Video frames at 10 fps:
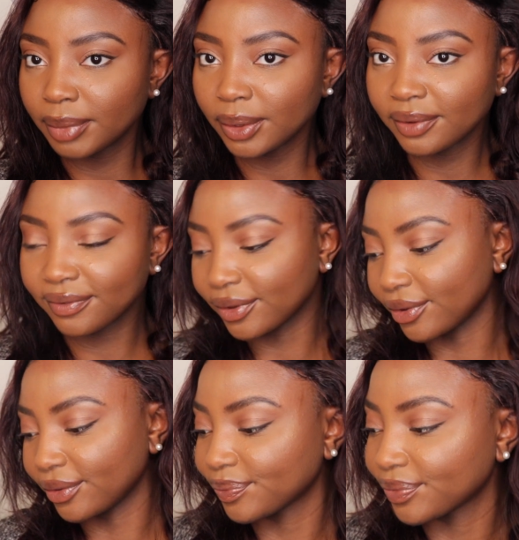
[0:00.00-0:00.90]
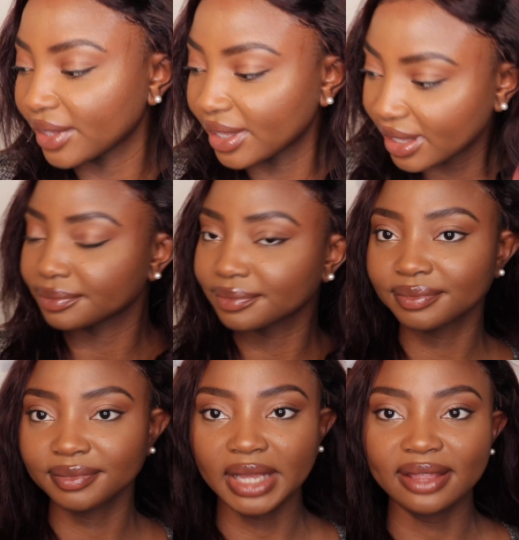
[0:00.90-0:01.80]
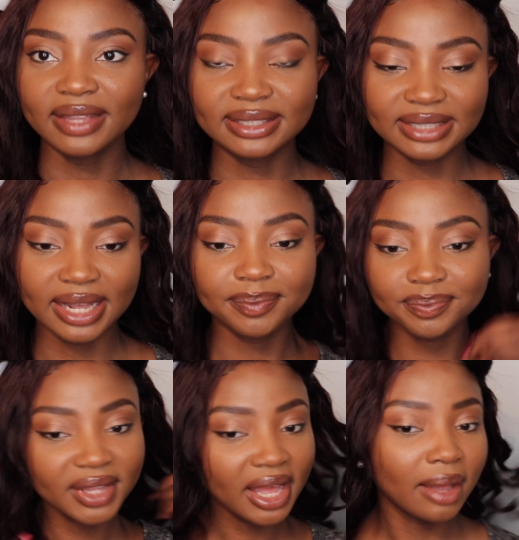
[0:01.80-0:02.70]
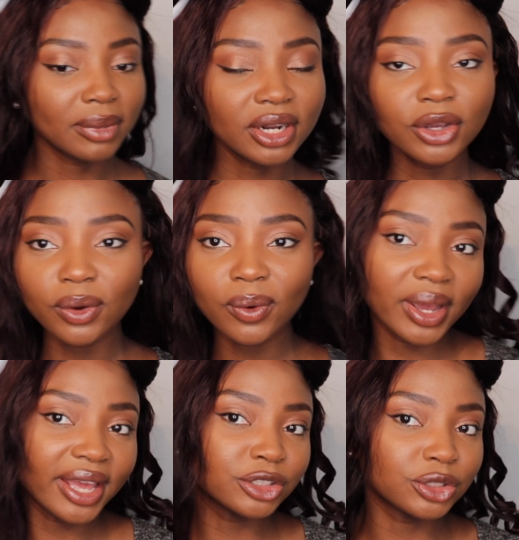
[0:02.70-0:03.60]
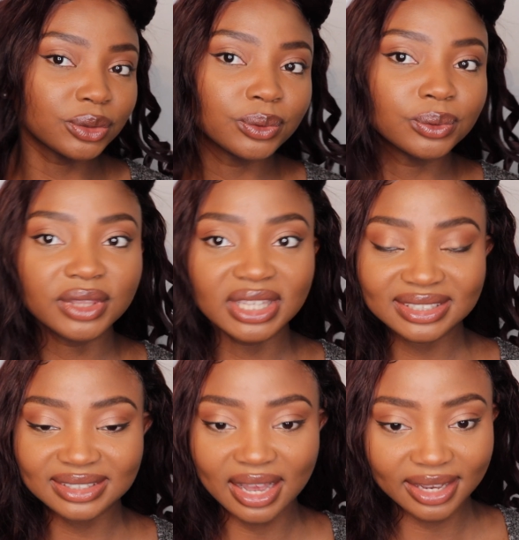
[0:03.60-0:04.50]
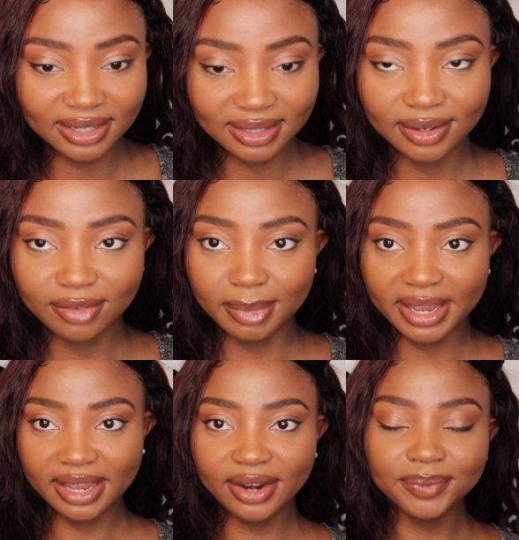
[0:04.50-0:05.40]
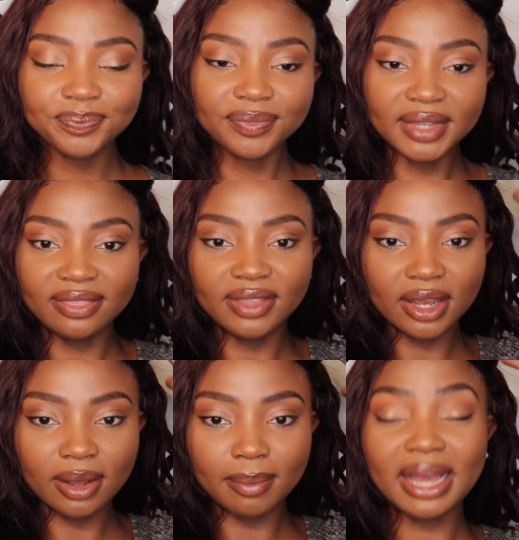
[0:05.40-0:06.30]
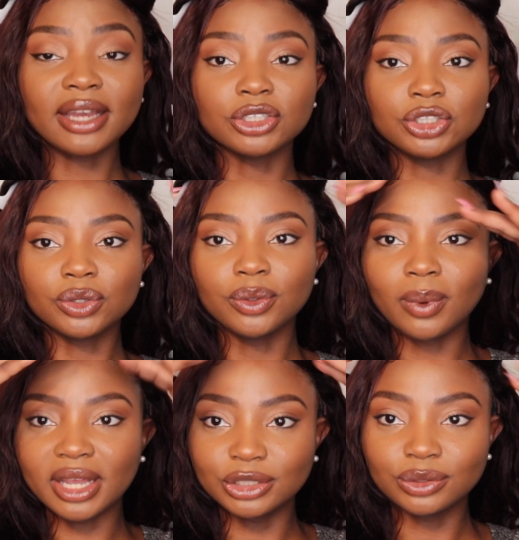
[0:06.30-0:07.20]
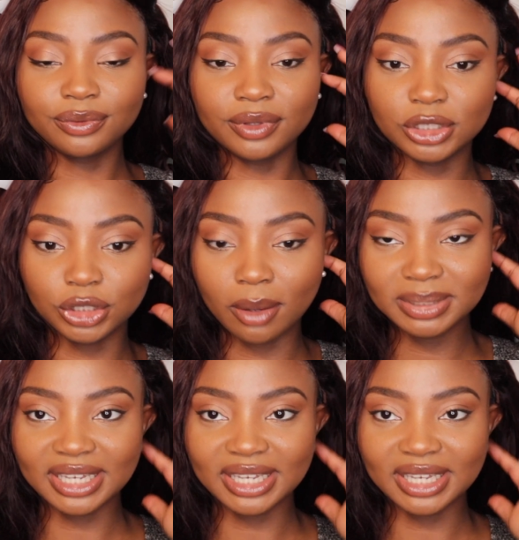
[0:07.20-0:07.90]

Beautiful. And that's that. I'm gonna go away, do this side of my hair, and then come back and show you what I do for the top